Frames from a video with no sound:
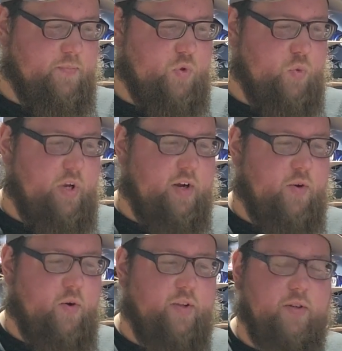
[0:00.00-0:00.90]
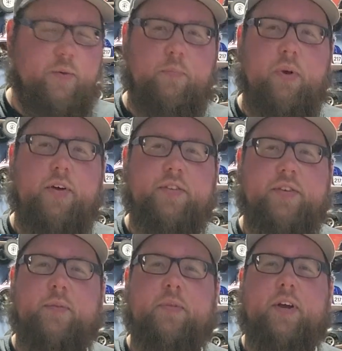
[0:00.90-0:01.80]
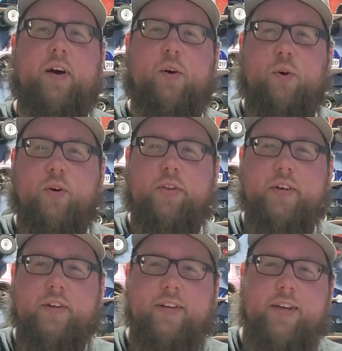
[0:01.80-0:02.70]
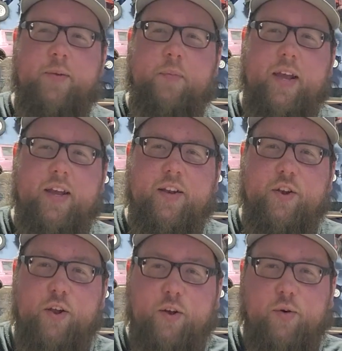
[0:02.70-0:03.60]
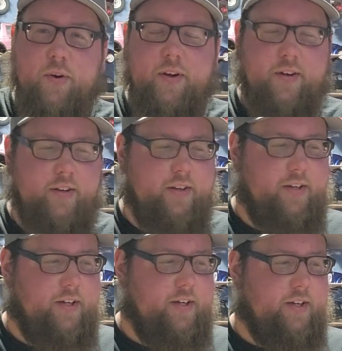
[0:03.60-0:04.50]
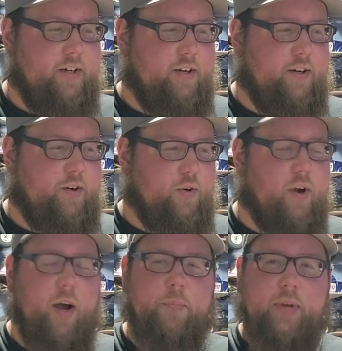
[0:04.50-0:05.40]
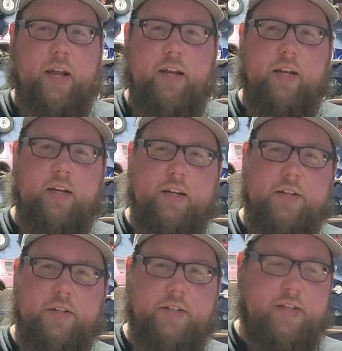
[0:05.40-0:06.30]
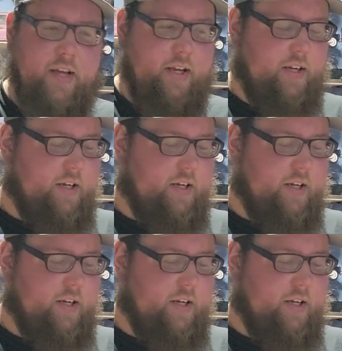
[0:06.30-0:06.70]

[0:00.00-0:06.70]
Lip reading: We are going to build something old and make it new, or update it, I should say.